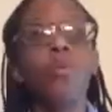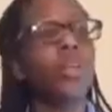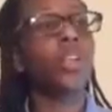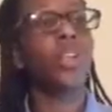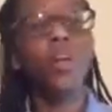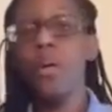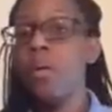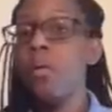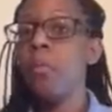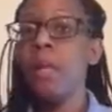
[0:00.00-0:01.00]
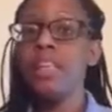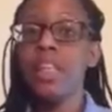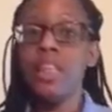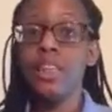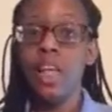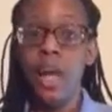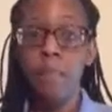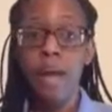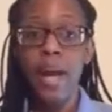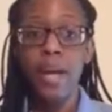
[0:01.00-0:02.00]
was basing its
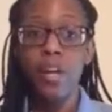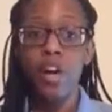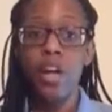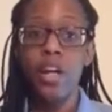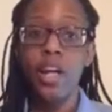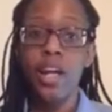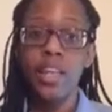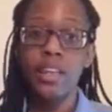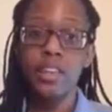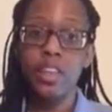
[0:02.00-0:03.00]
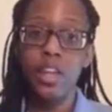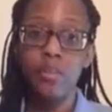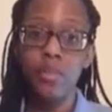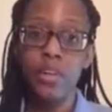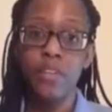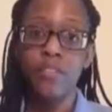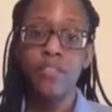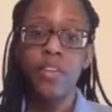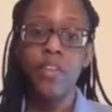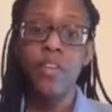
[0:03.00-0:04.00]
campaign on ending slavery.
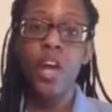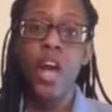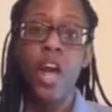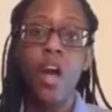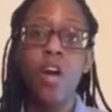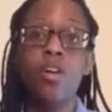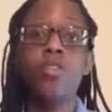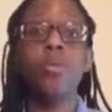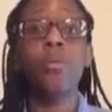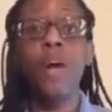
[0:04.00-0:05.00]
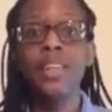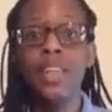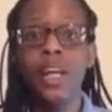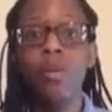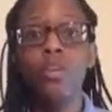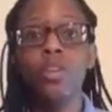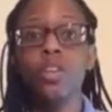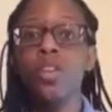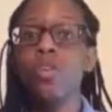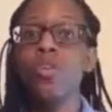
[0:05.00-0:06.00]
The president, who was
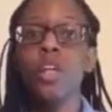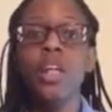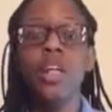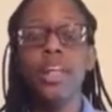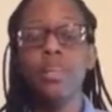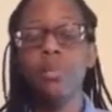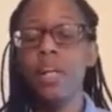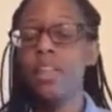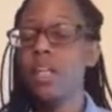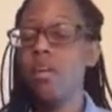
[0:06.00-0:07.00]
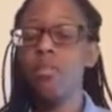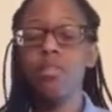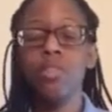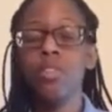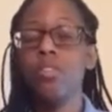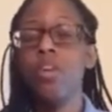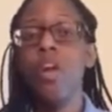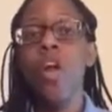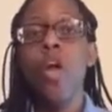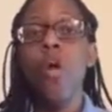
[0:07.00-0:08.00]
the newly elected president,
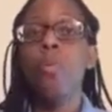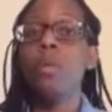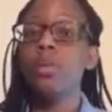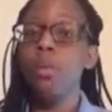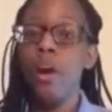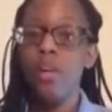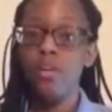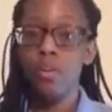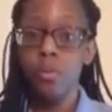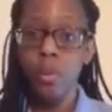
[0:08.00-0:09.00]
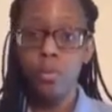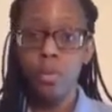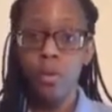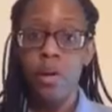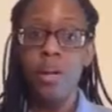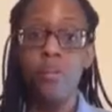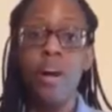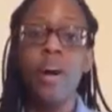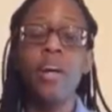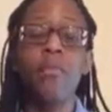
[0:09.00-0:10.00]
was a part of the Republican Party, and
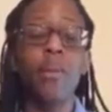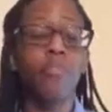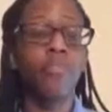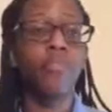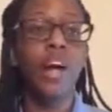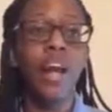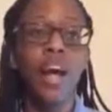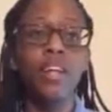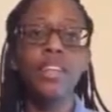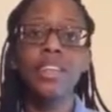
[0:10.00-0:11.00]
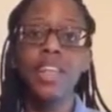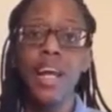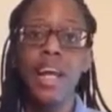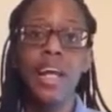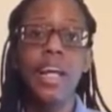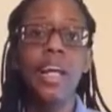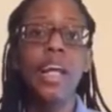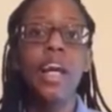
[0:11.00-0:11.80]
while he wouldn't flat out say